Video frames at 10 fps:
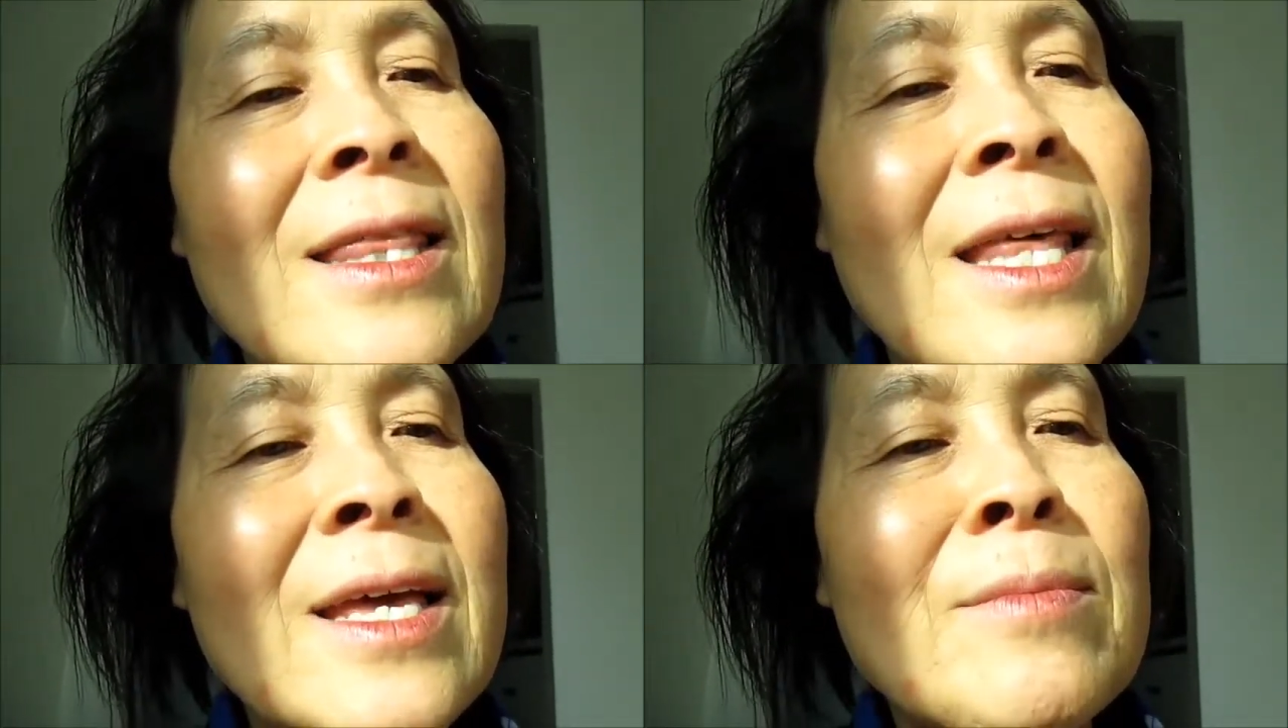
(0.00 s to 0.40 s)

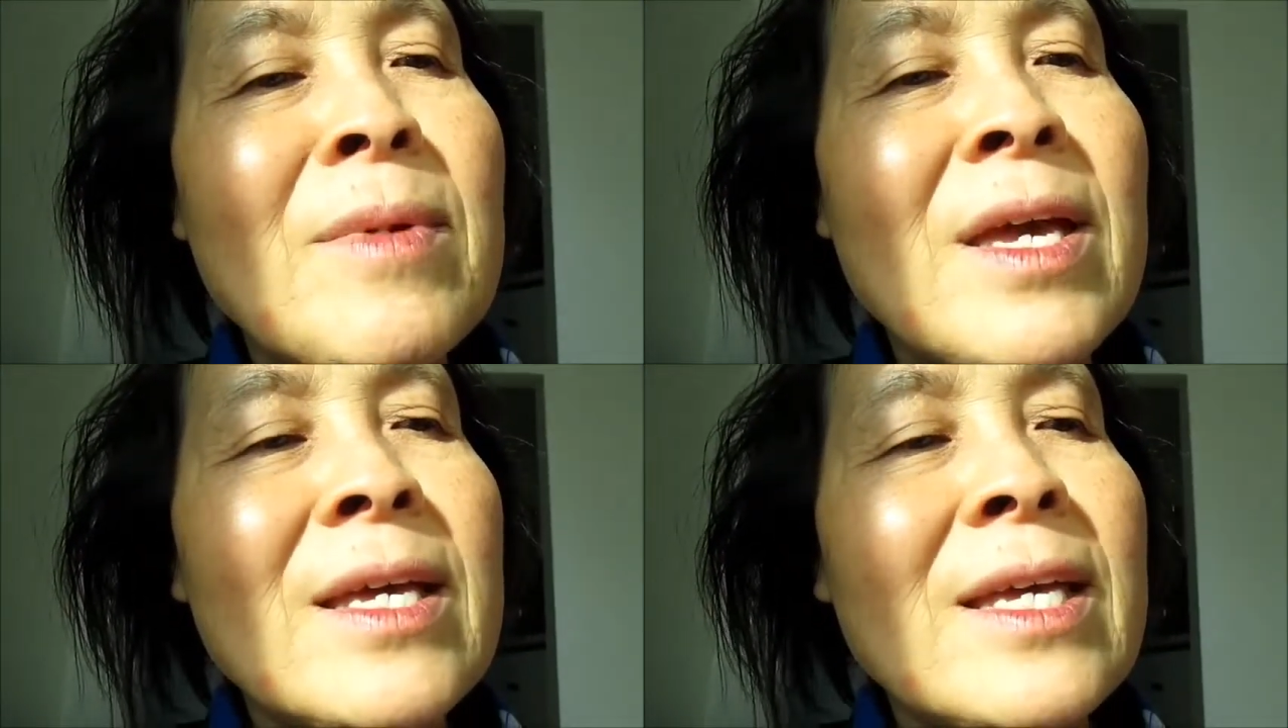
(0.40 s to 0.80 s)
they
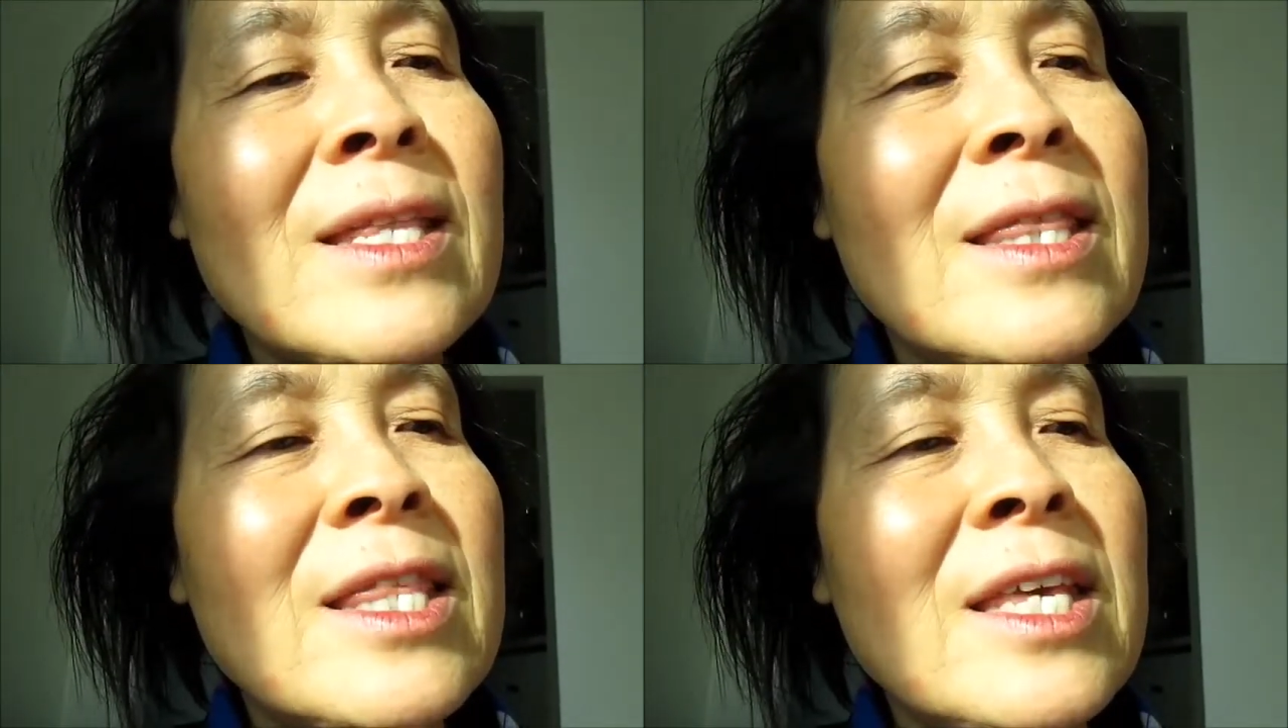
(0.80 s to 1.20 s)
may
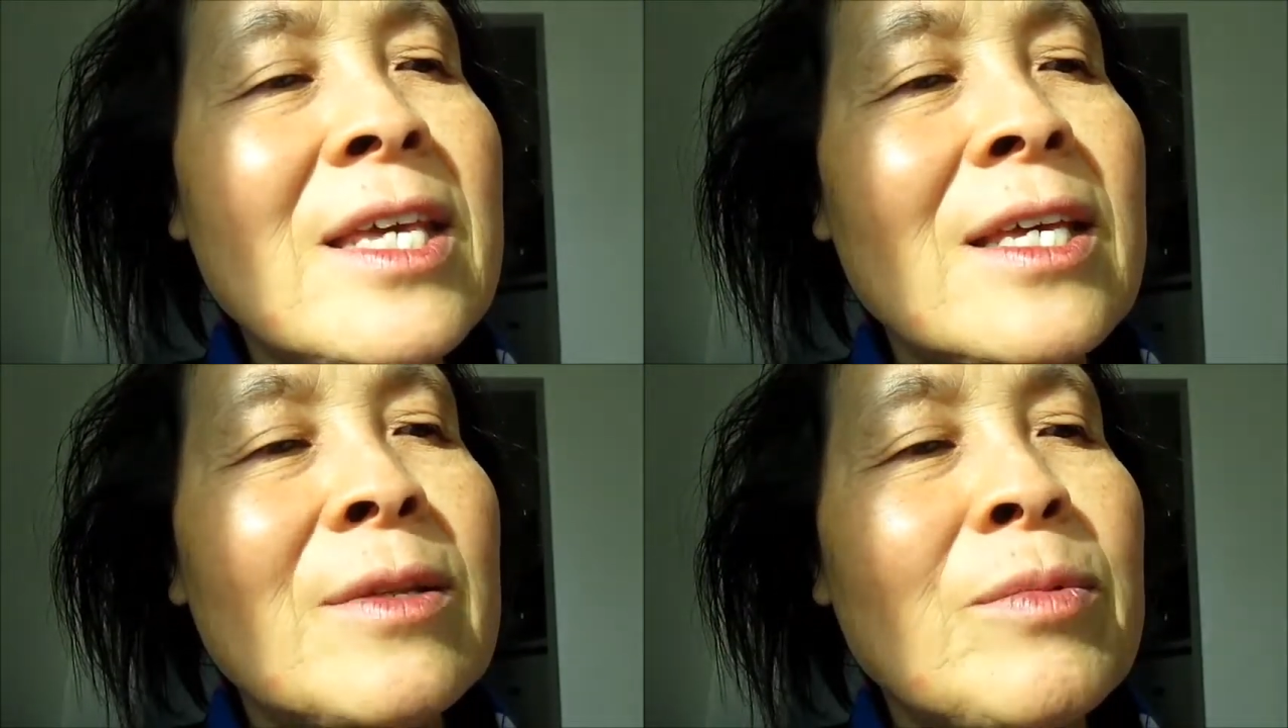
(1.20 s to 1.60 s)

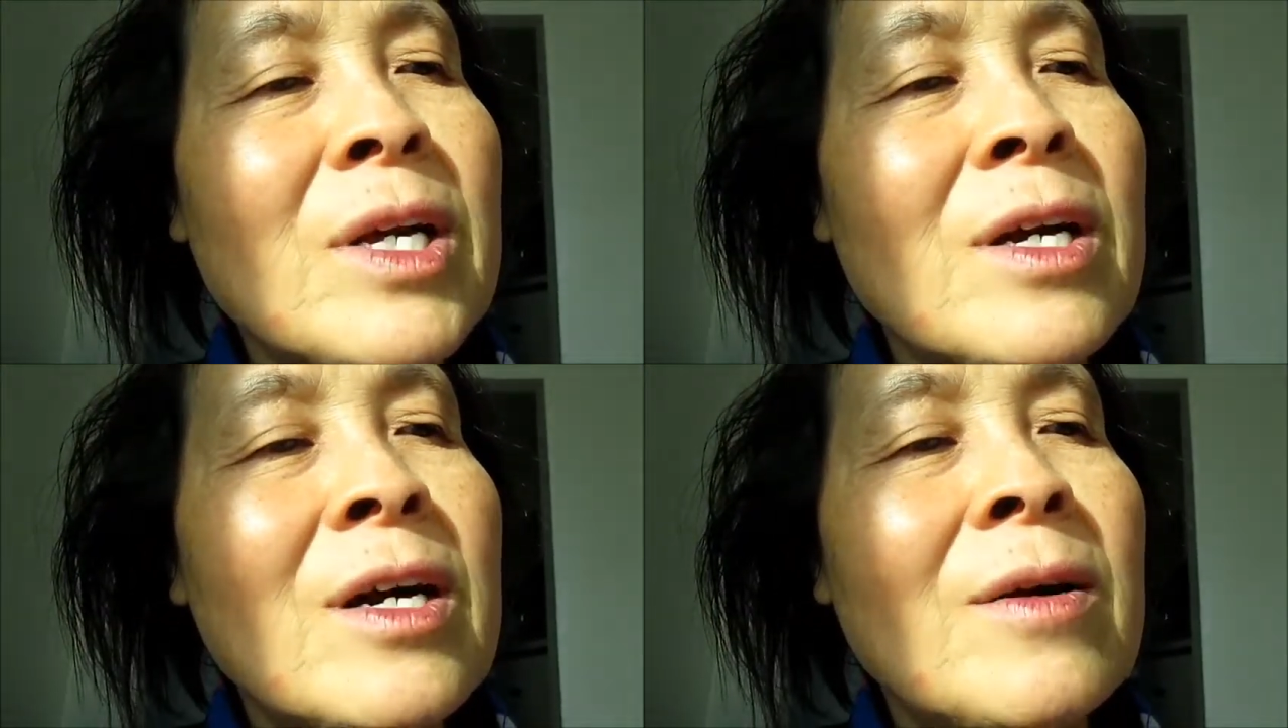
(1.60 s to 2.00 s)
indeed
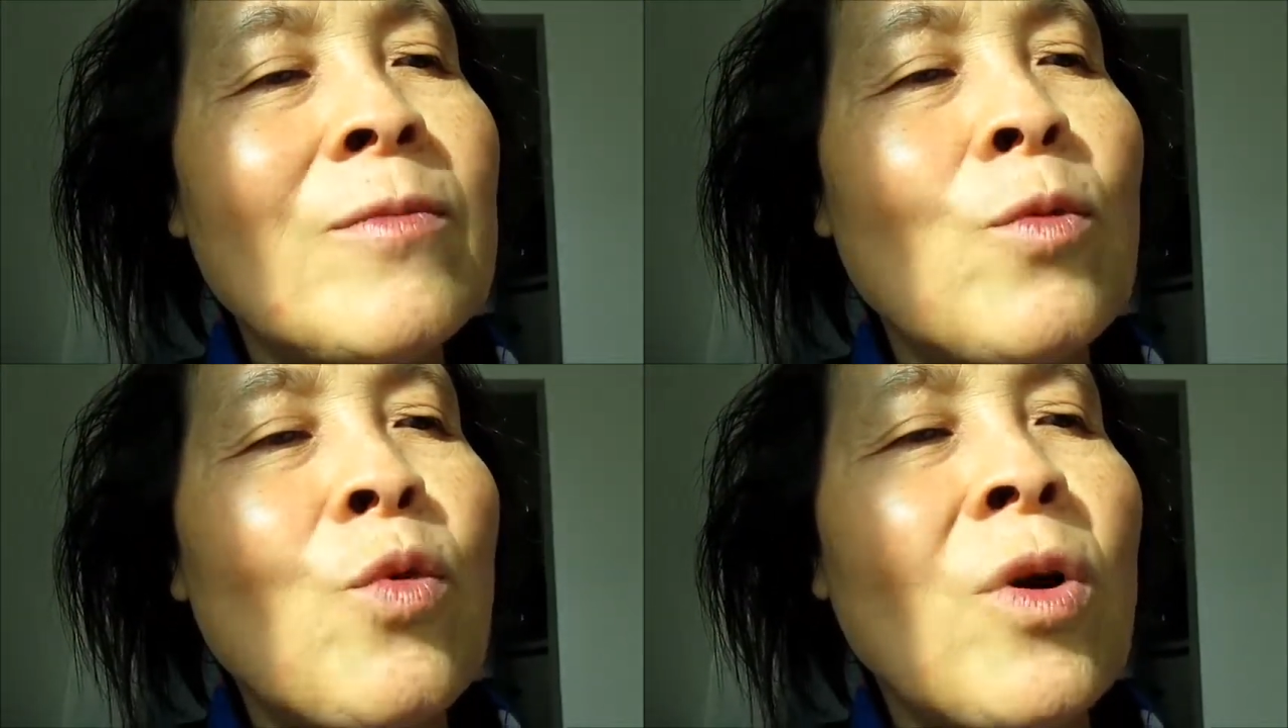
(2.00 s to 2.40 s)

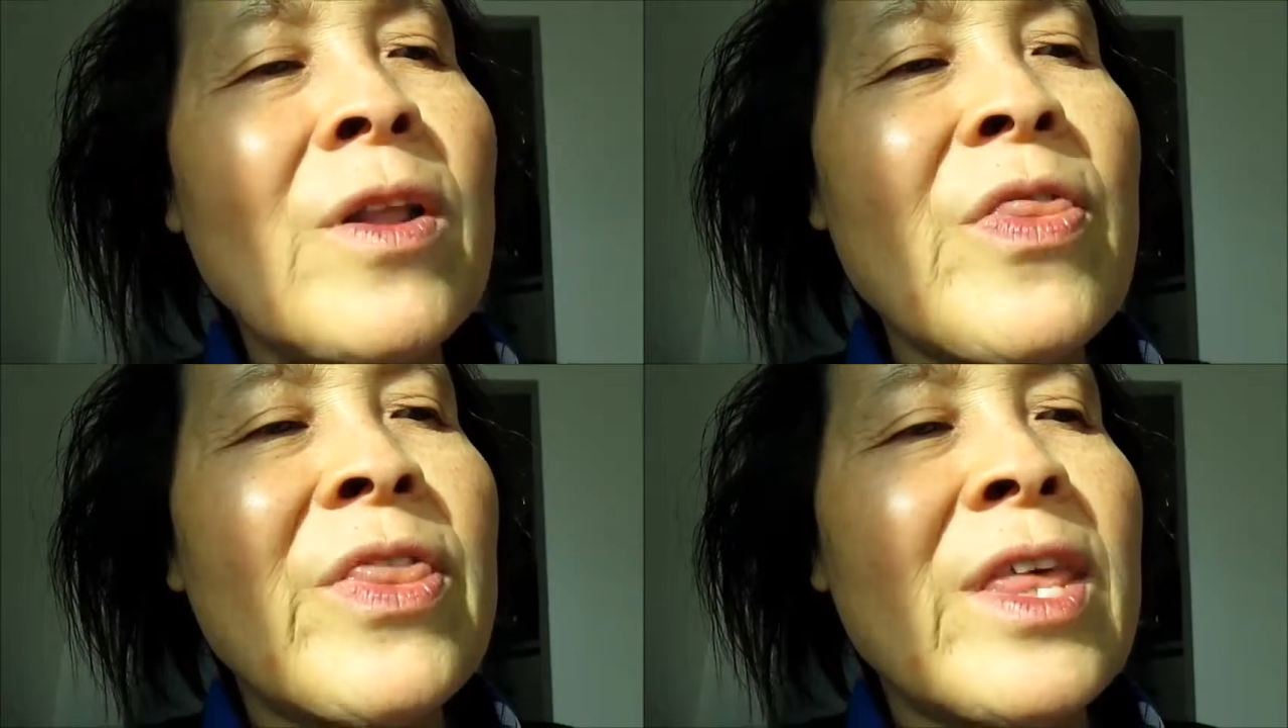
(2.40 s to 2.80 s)
become
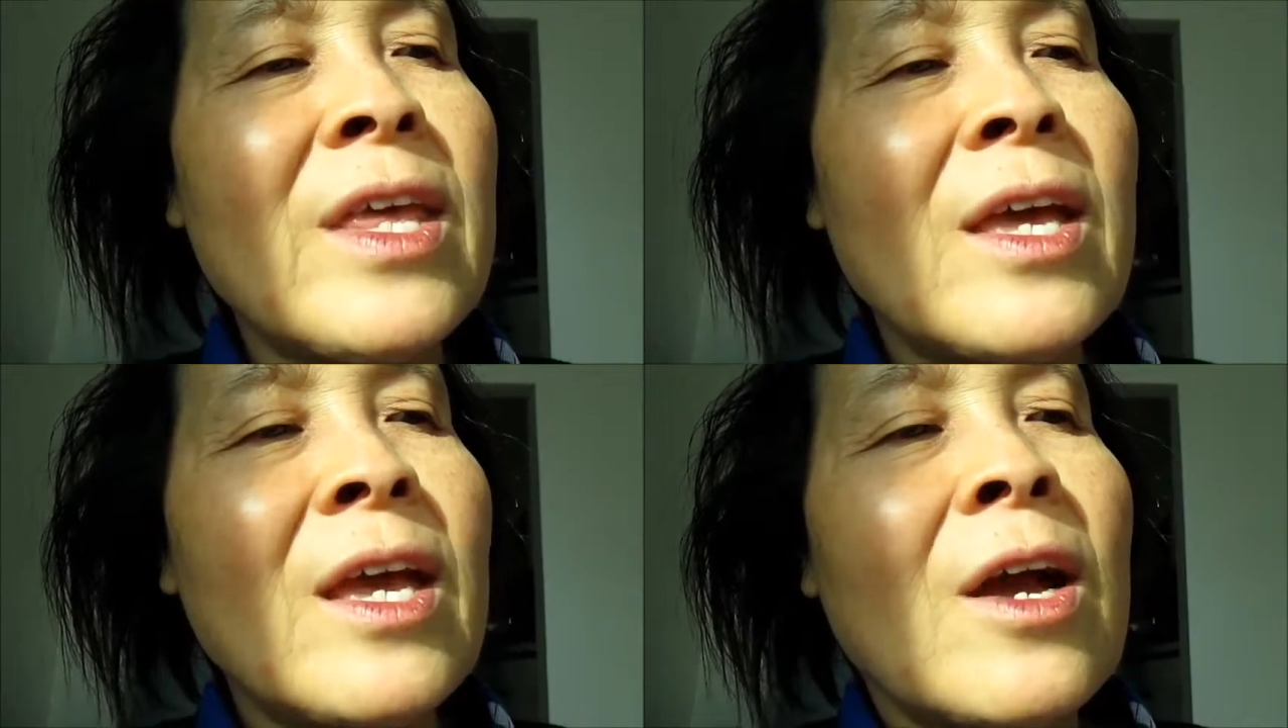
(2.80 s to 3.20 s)
worthy,